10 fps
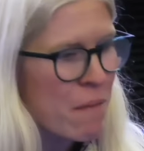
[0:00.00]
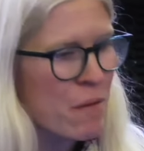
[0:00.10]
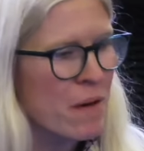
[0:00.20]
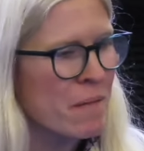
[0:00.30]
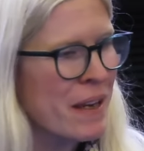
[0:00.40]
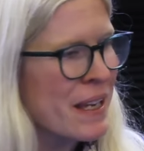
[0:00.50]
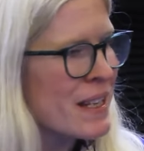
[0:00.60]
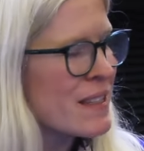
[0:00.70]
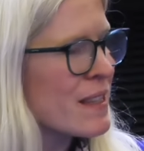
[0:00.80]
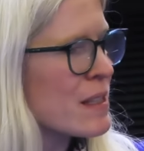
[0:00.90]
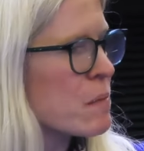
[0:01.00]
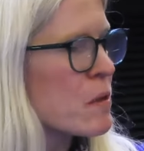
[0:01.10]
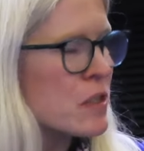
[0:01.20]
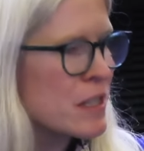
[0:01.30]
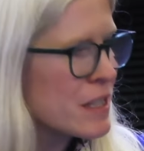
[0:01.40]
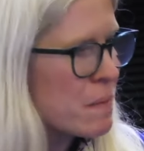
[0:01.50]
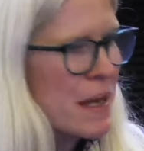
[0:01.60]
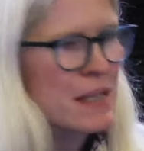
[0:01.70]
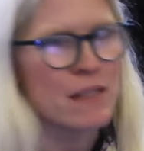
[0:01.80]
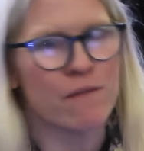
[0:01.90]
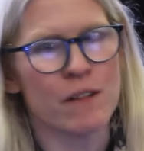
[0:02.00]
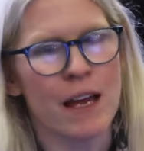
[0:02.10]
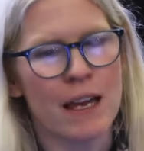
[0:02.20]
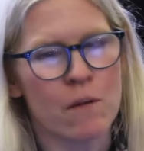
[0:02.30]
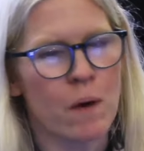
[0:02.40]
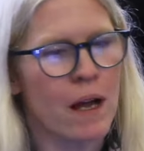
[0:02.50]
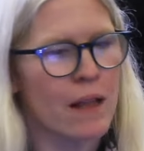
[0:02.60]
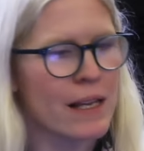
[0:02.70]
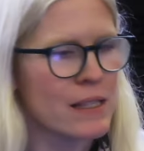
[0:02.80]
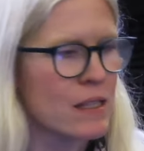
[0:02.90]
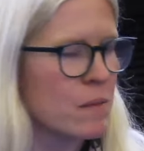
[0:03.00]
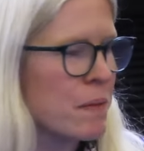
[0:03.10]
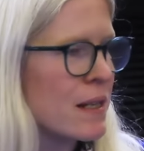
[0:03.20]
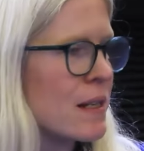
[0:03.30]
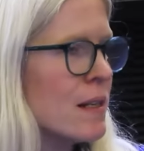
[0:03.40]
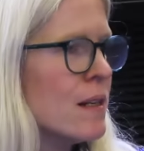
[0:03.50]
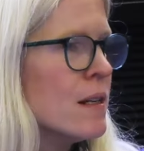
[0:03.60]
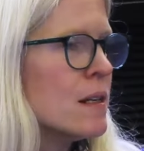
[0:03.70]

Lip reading: But when we get into this mushy space of has this been